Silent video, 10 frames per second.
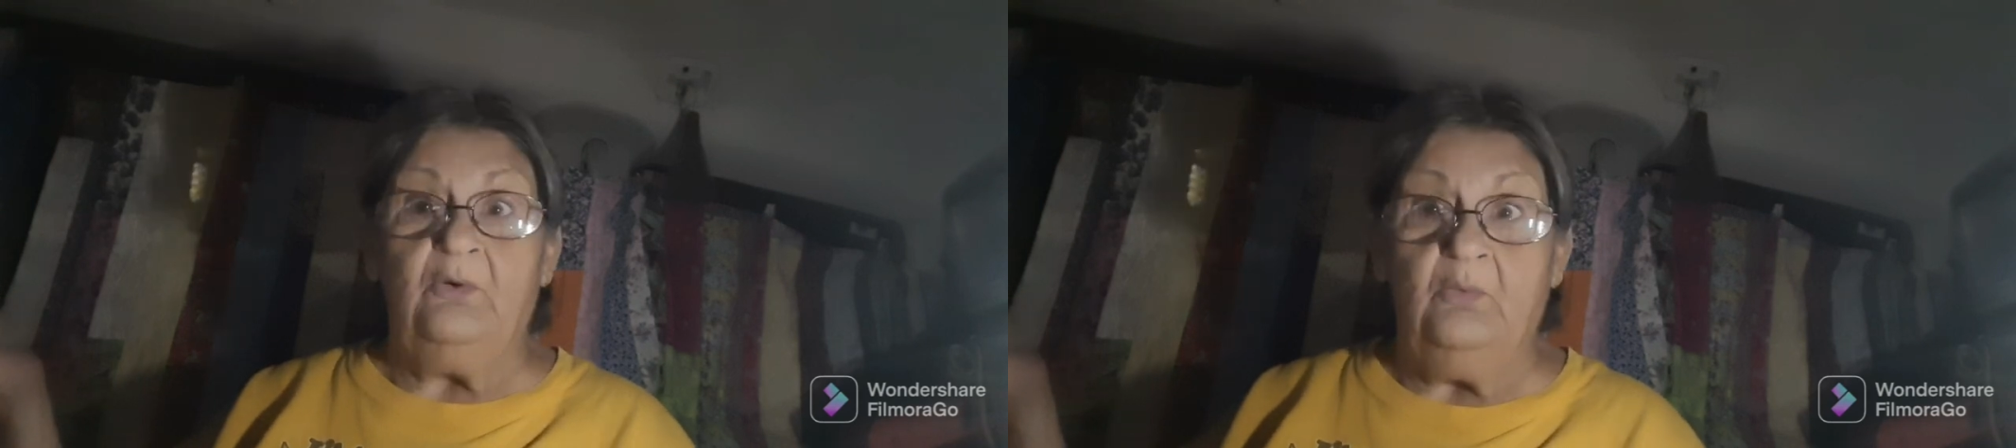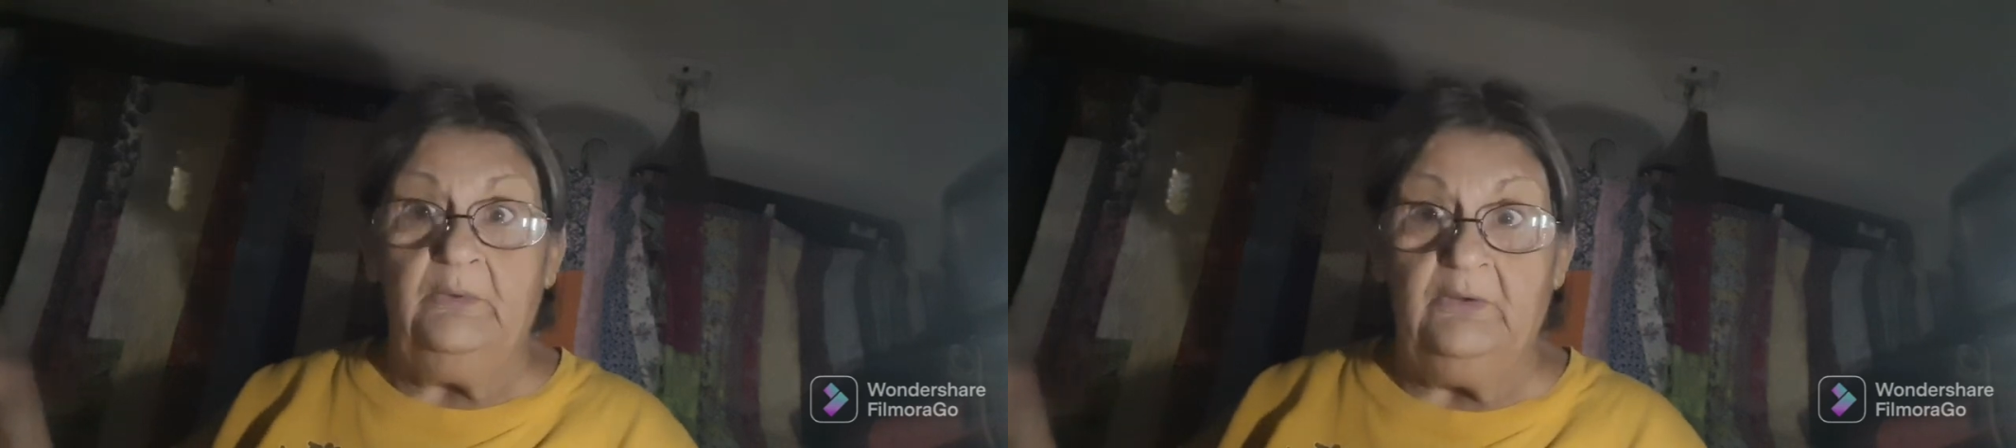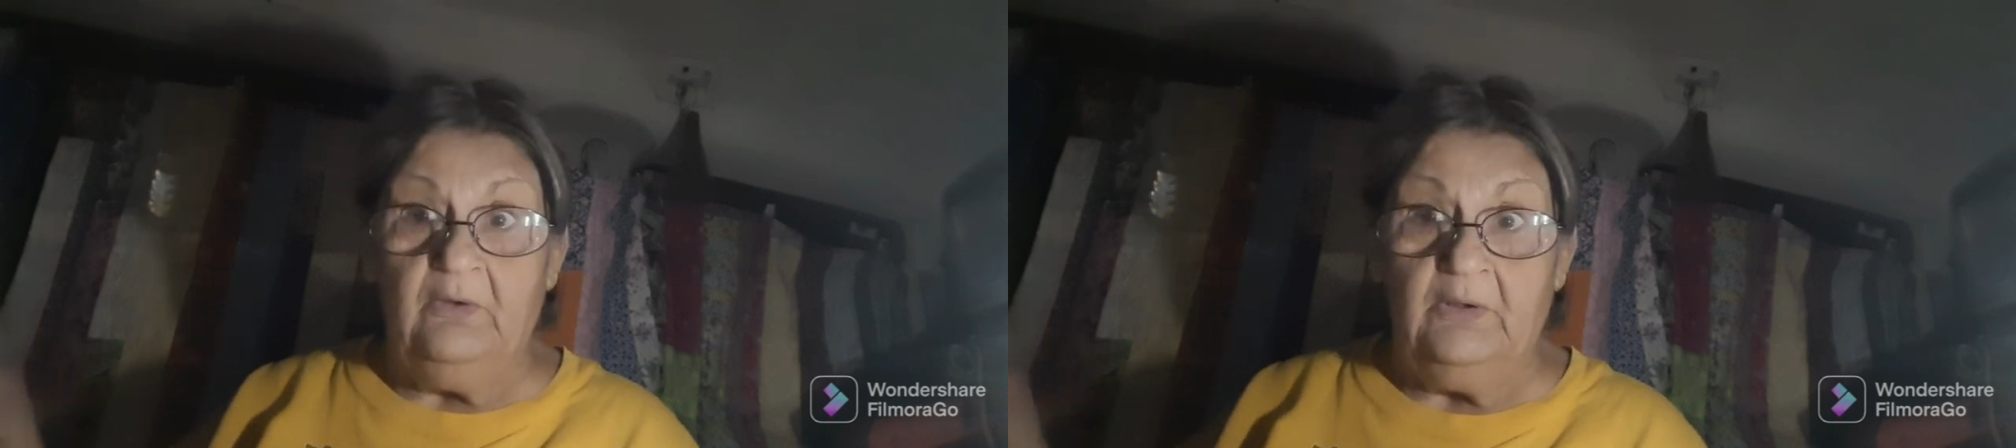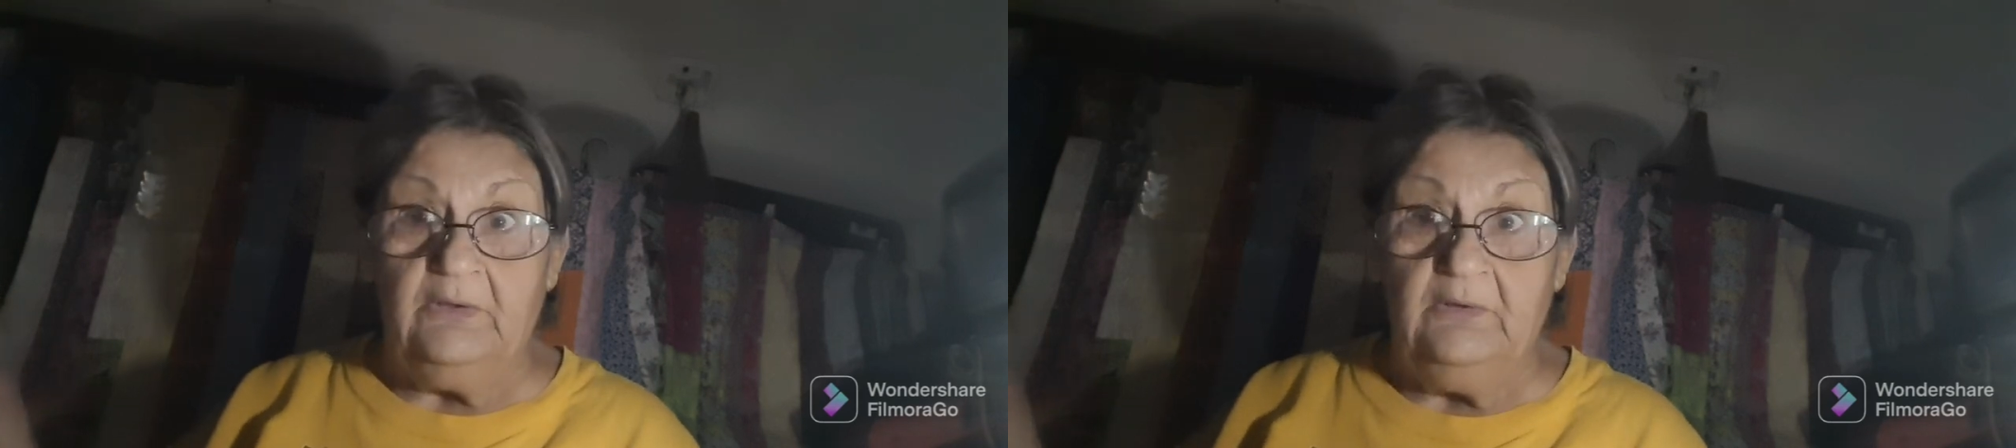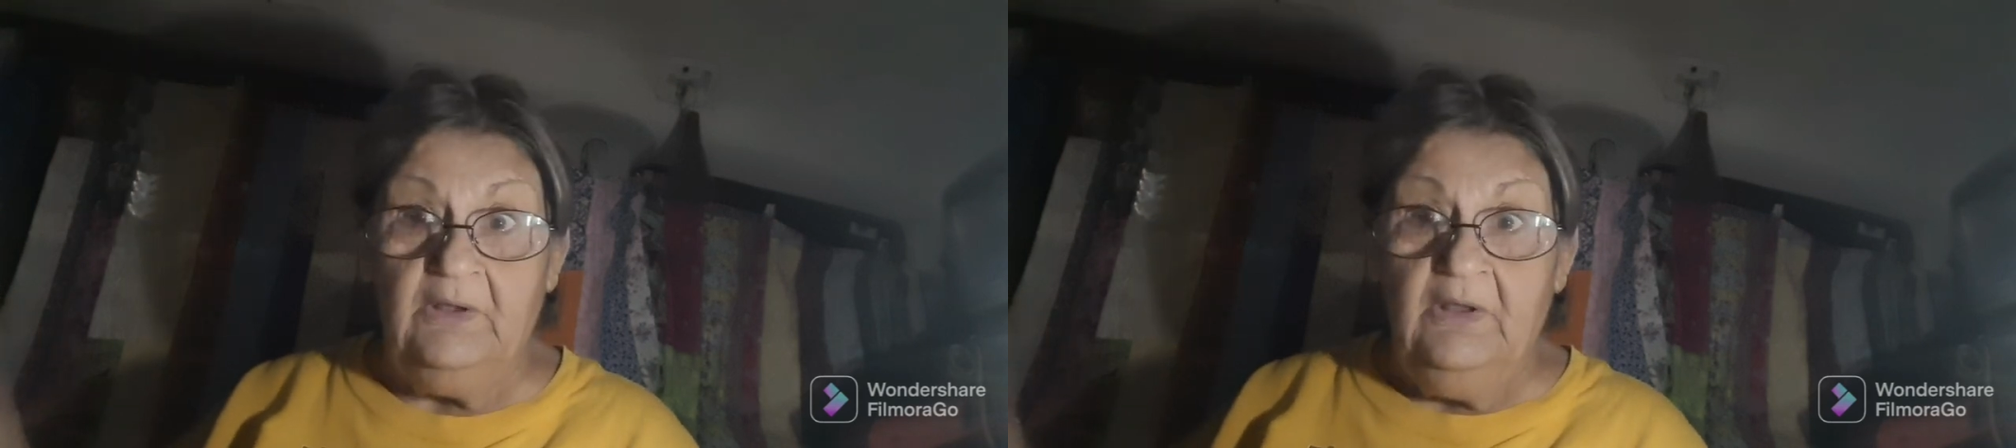going
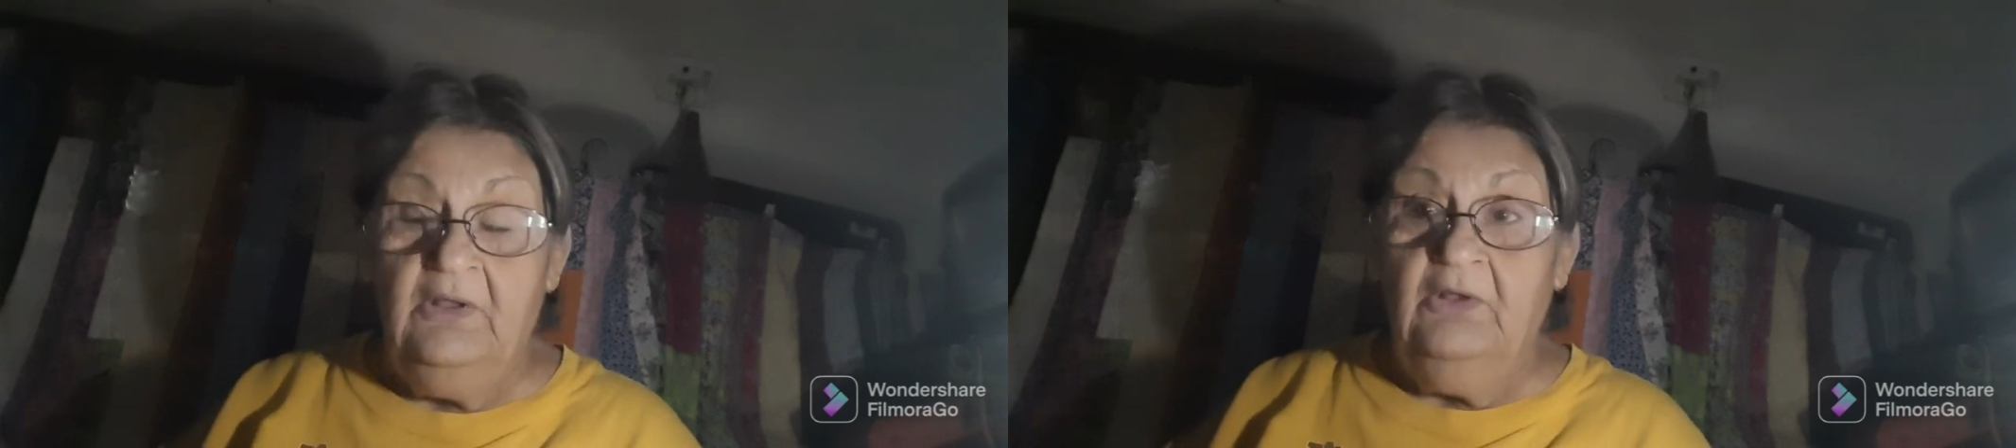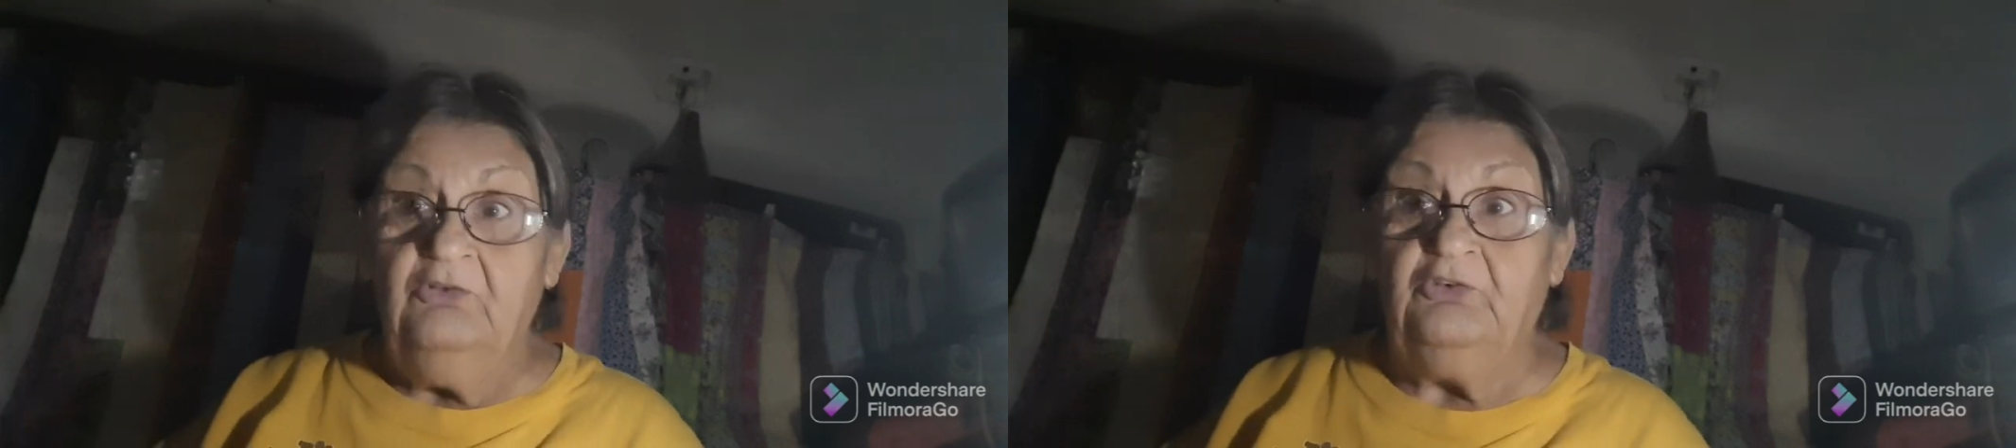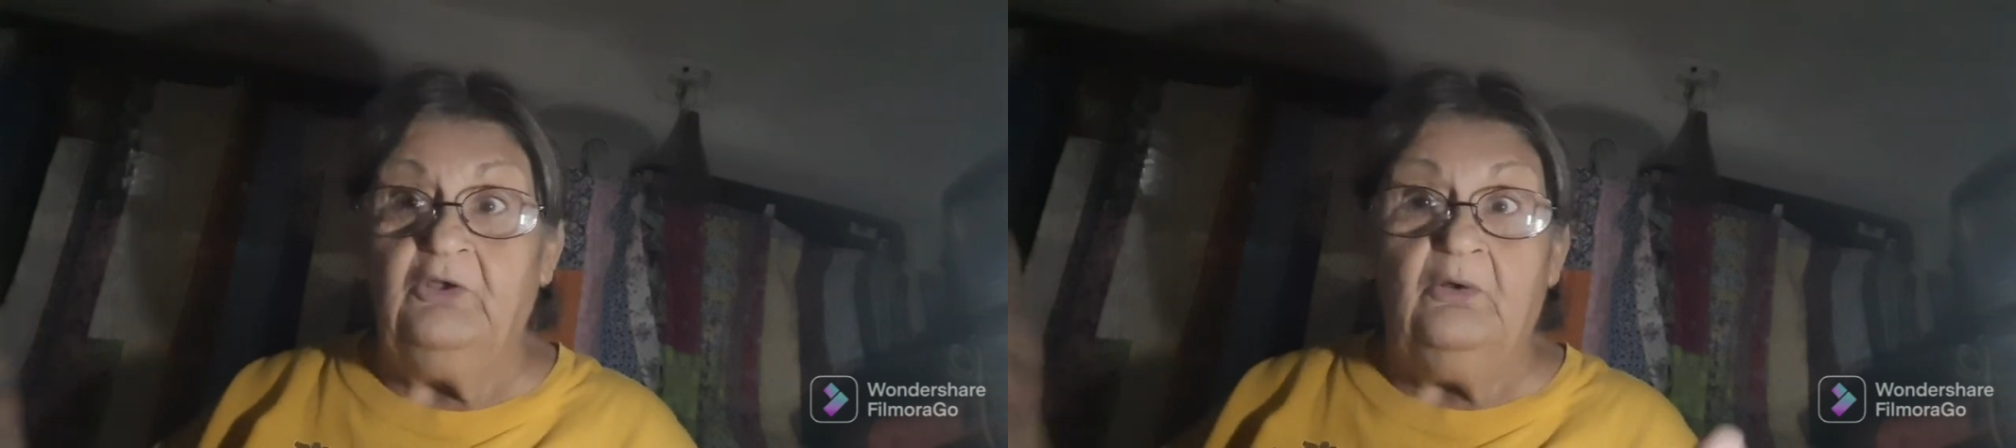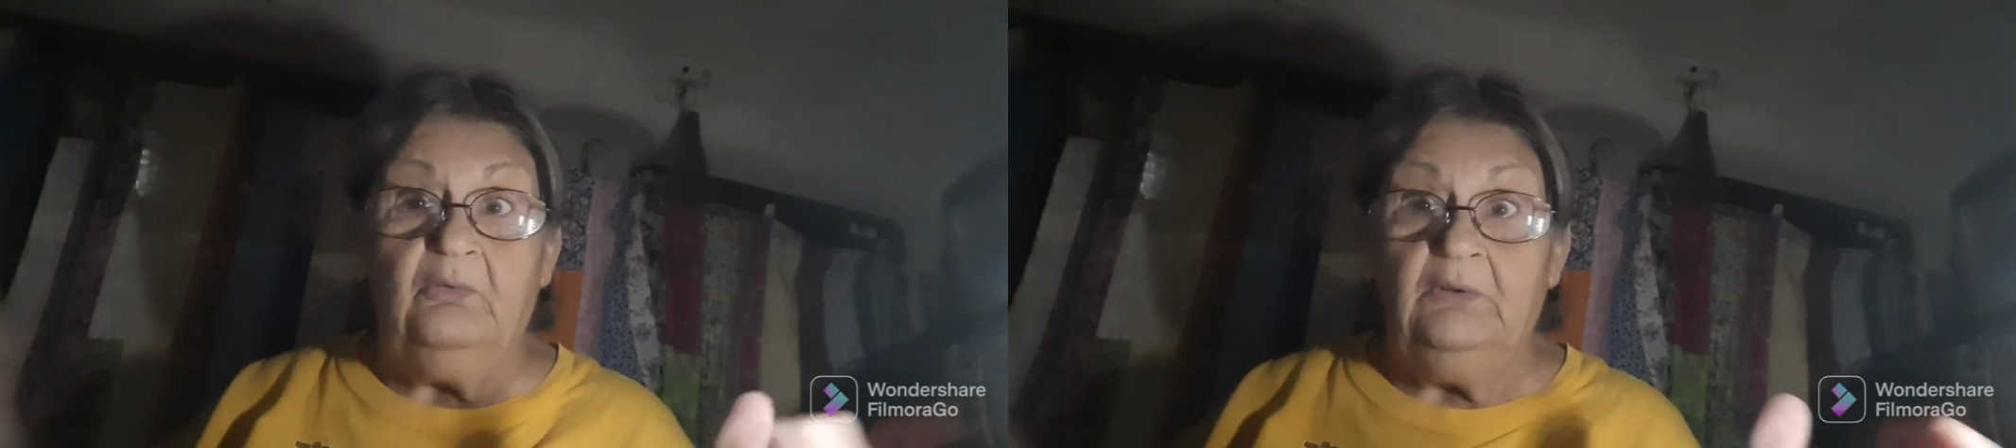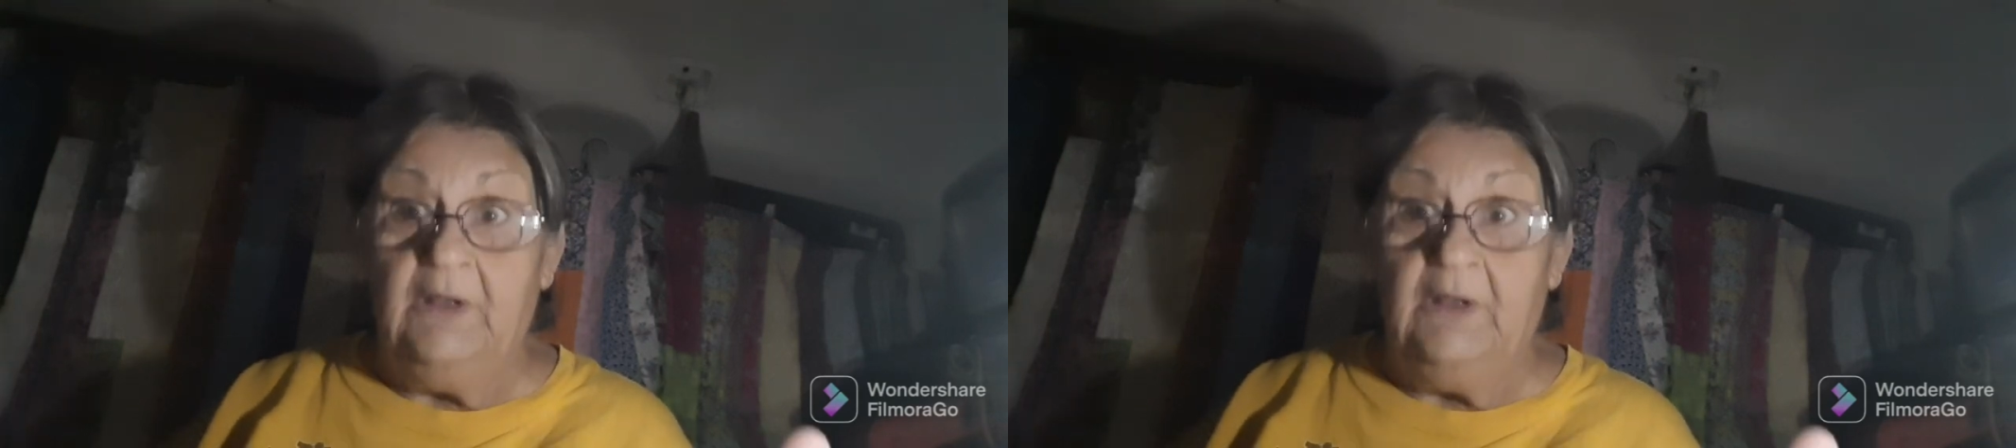on. So